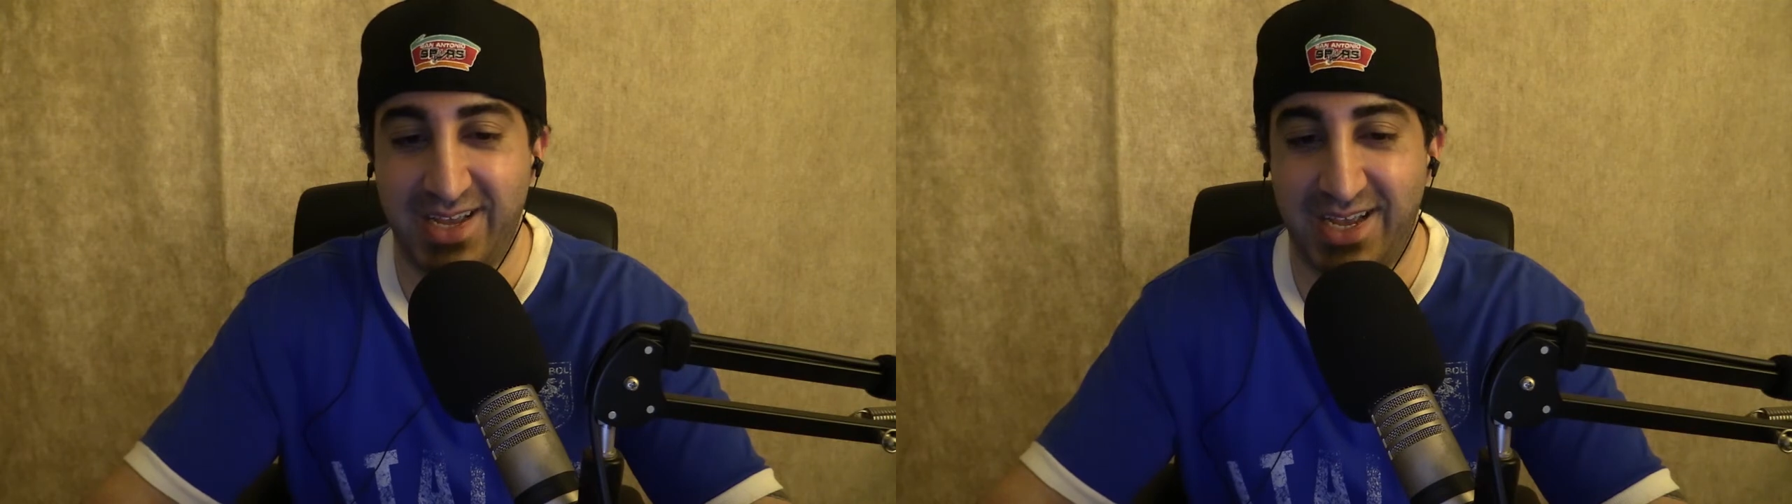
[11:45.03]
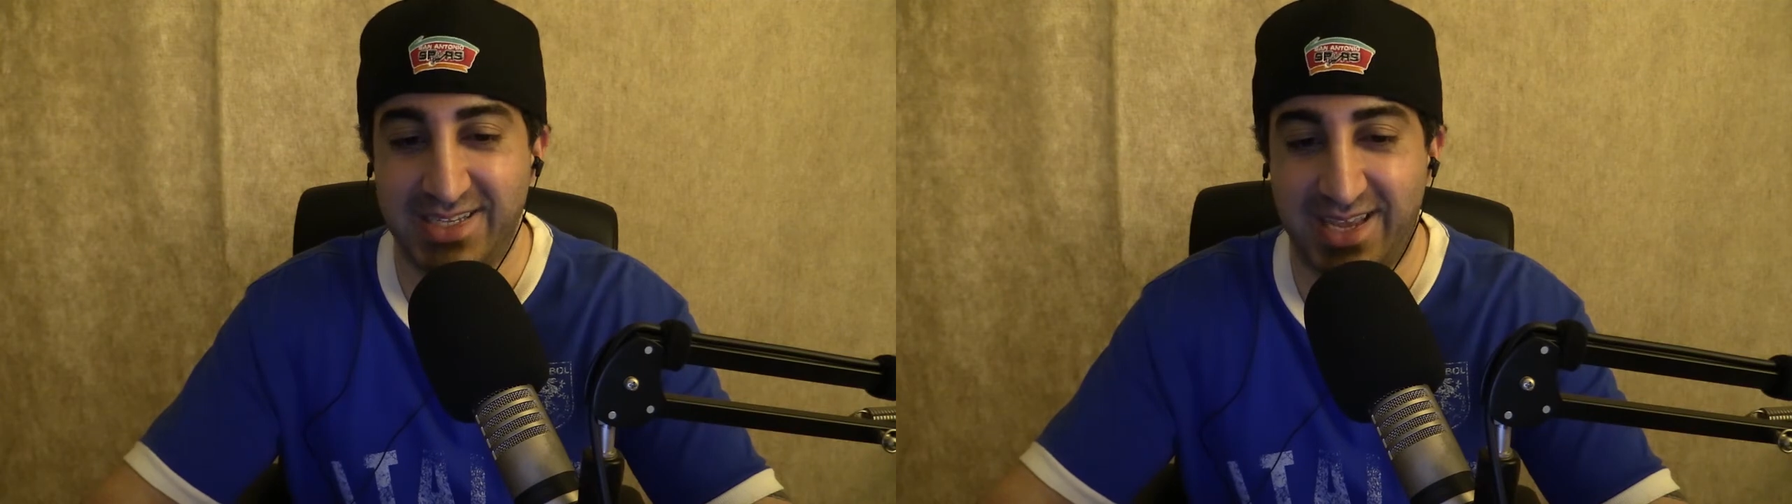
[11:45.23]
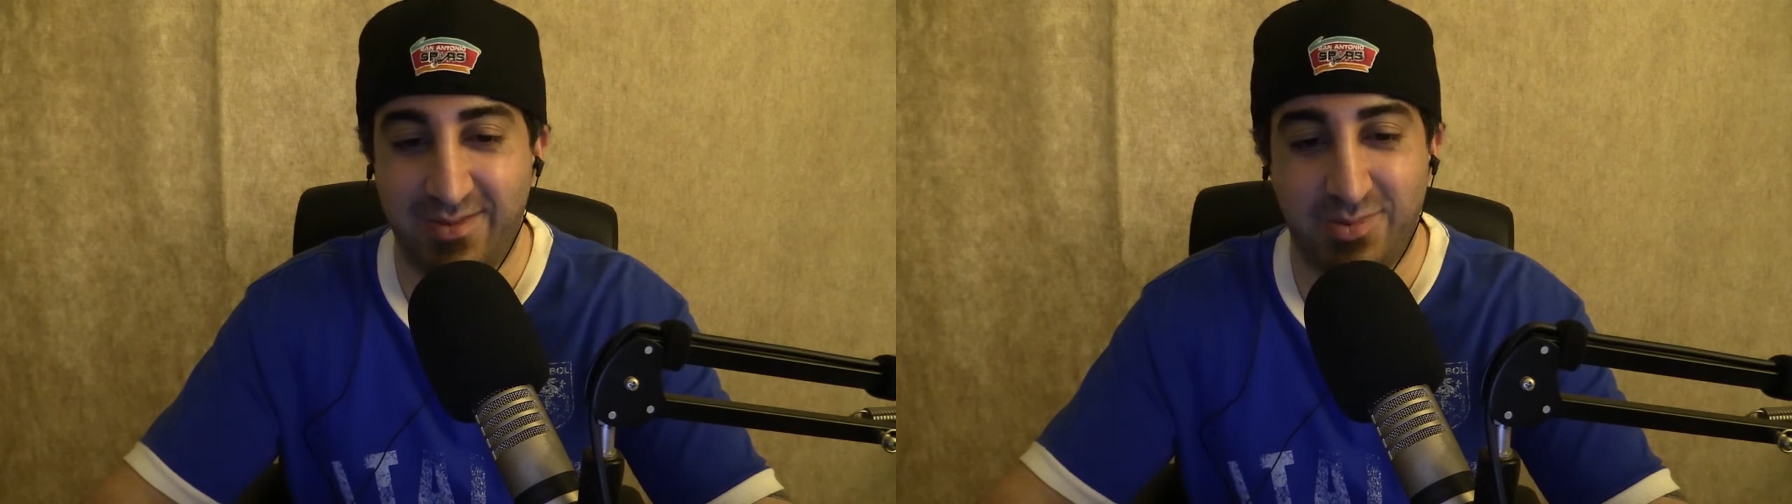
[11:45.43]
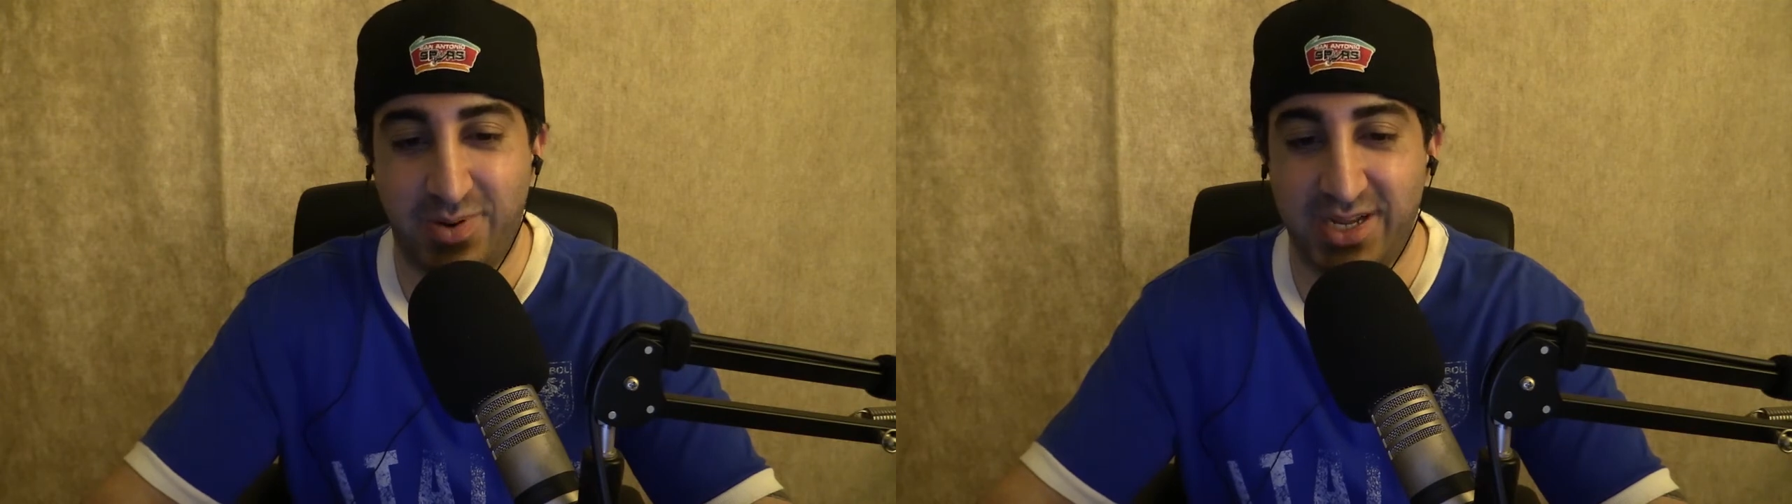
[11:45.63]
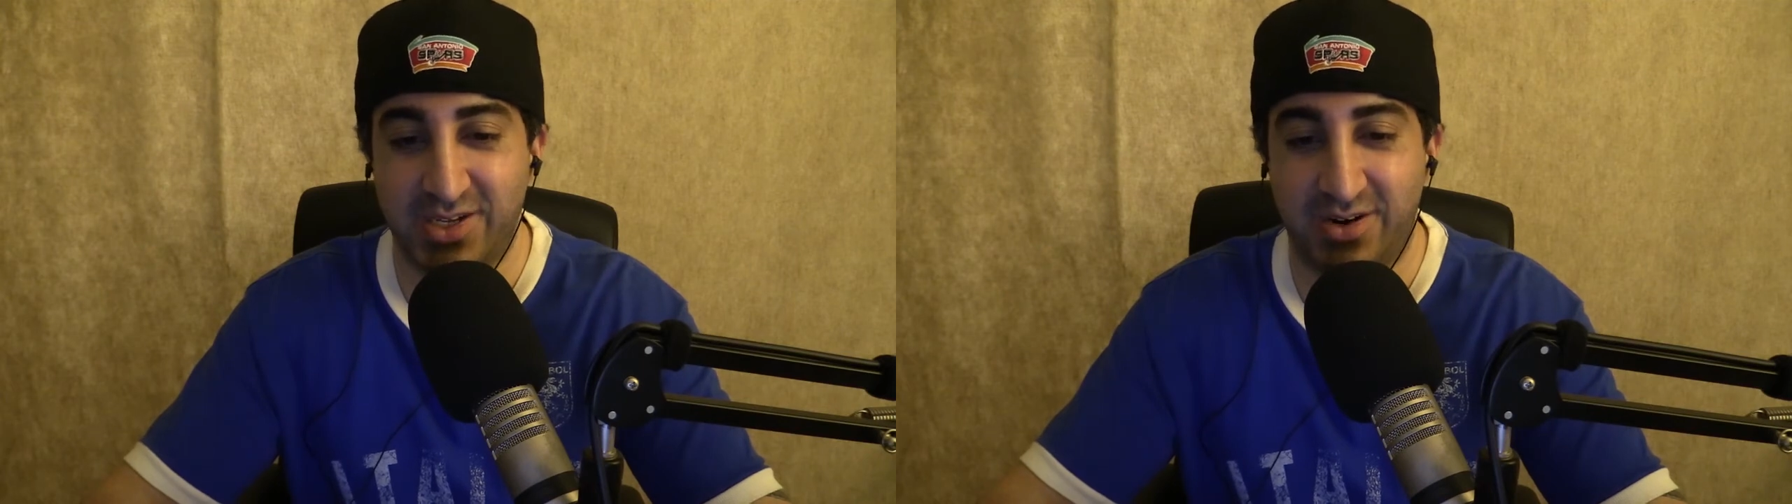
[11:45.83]
has heaped
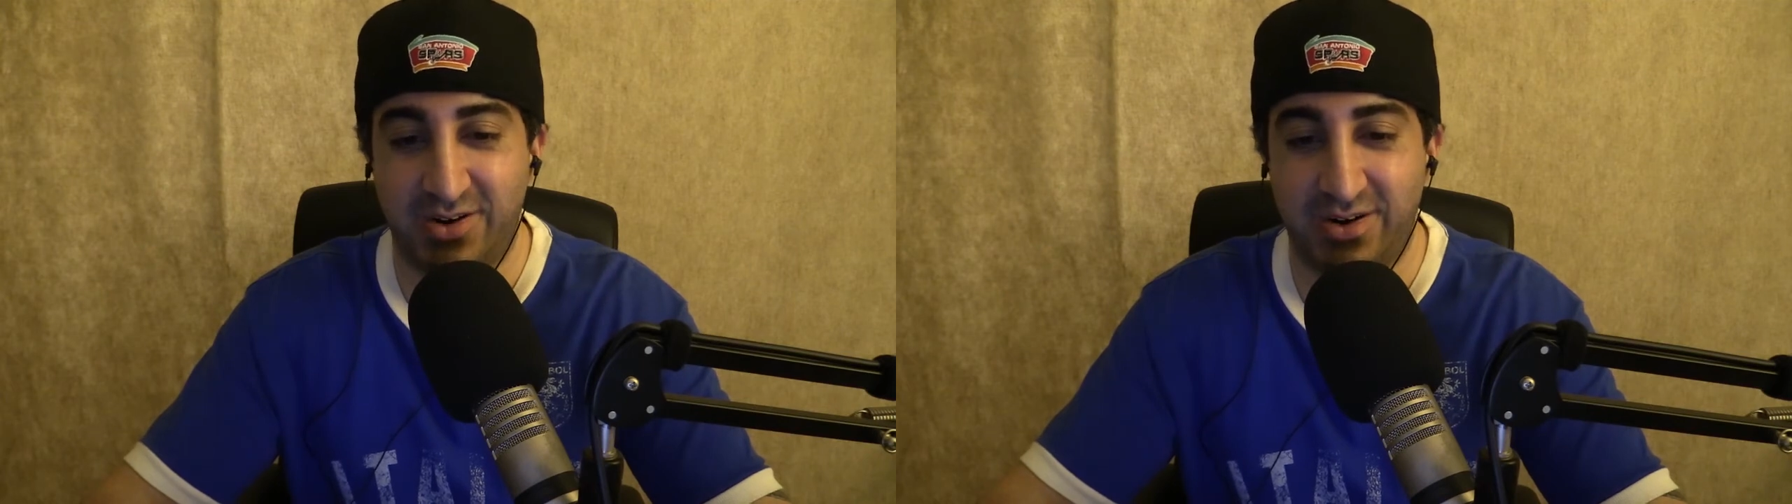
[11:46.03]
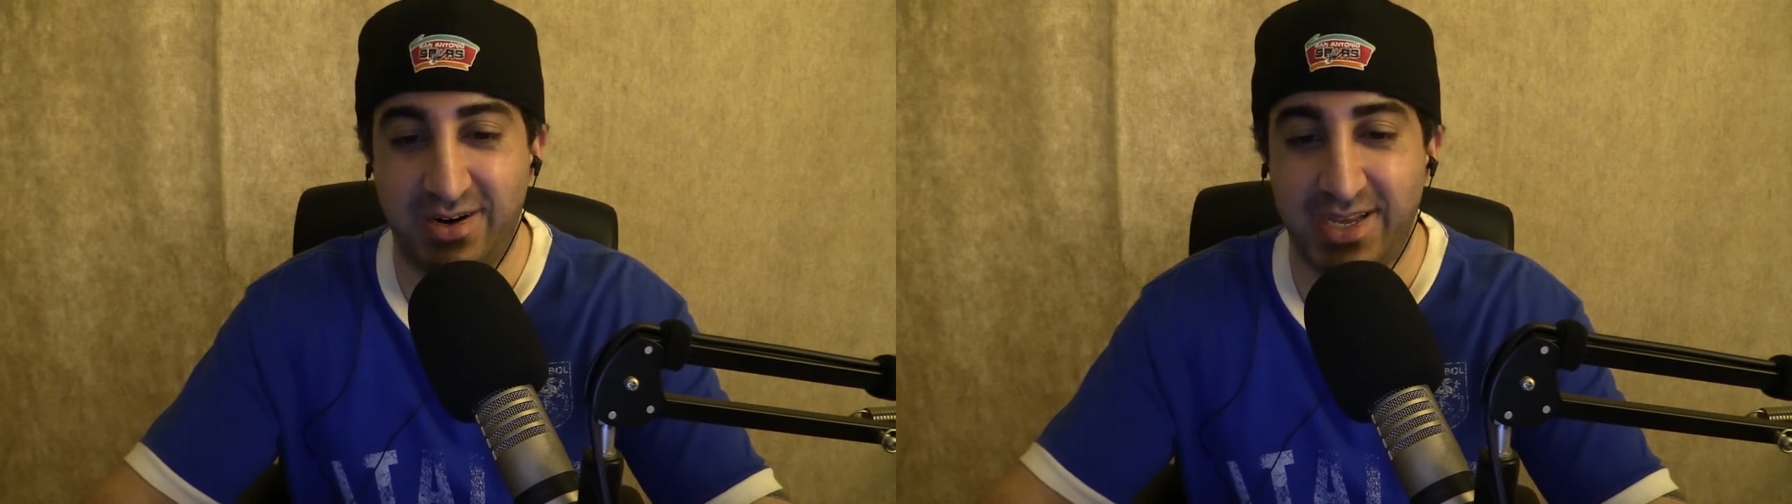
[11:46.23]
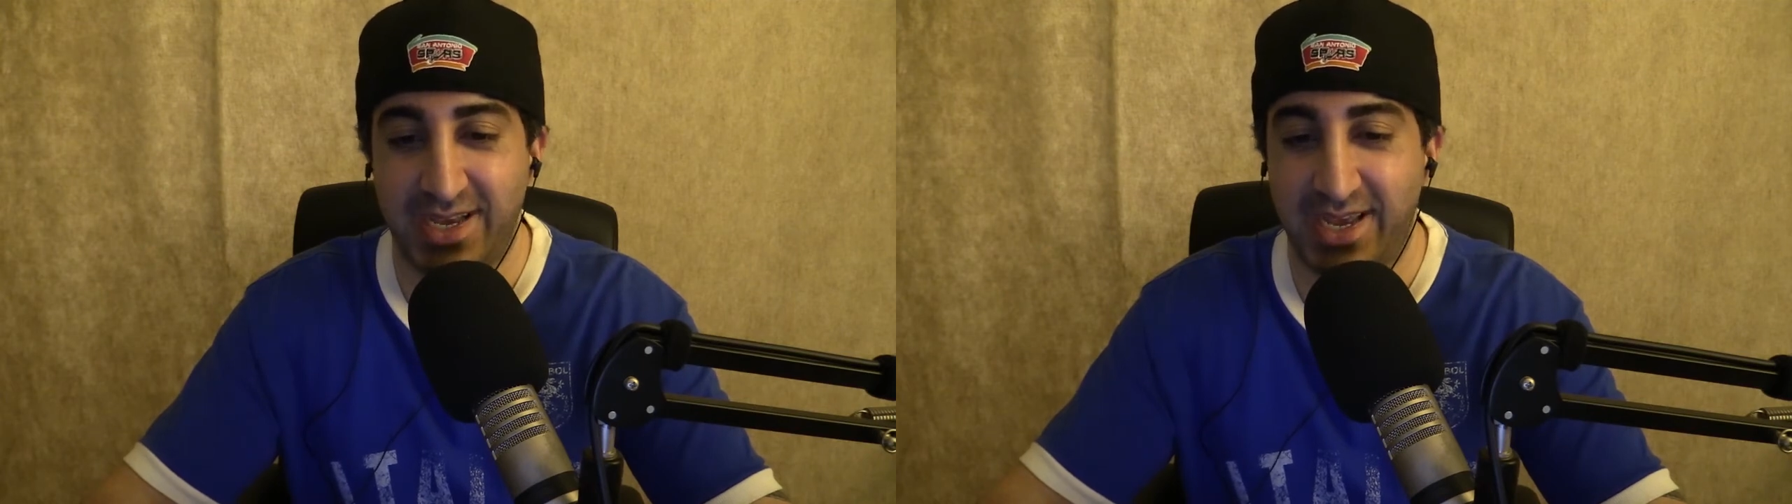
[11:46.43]
praise on her,